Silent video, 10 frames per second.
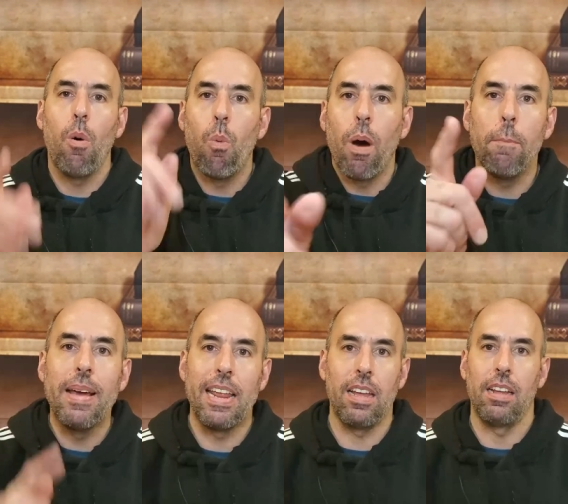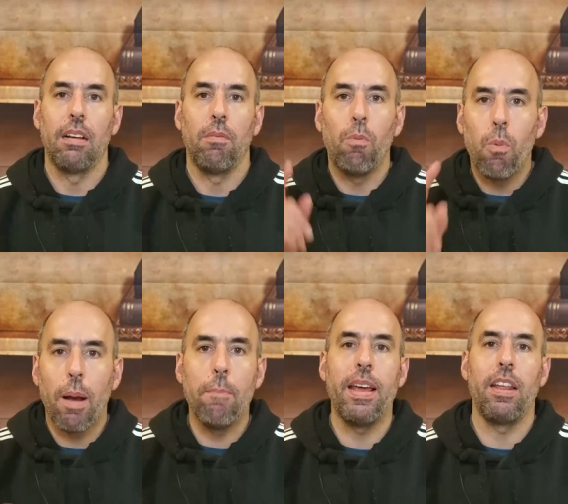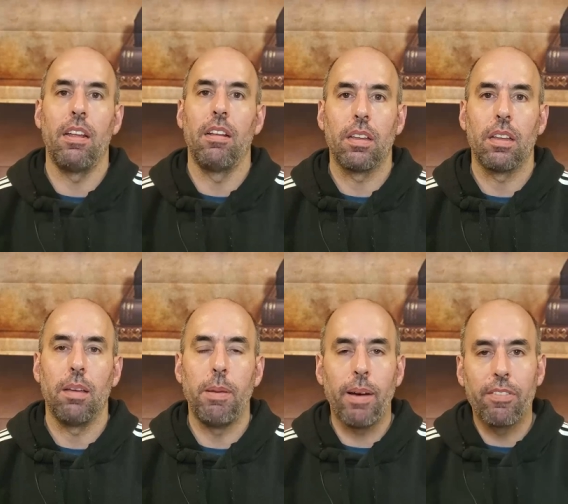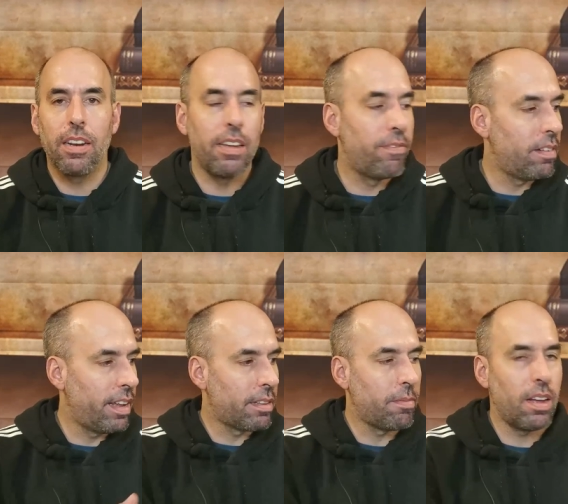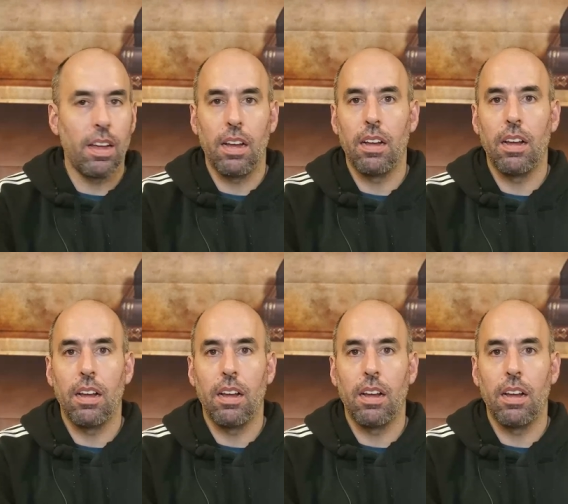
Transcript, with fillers: One minute. One minute. People have to live like uh,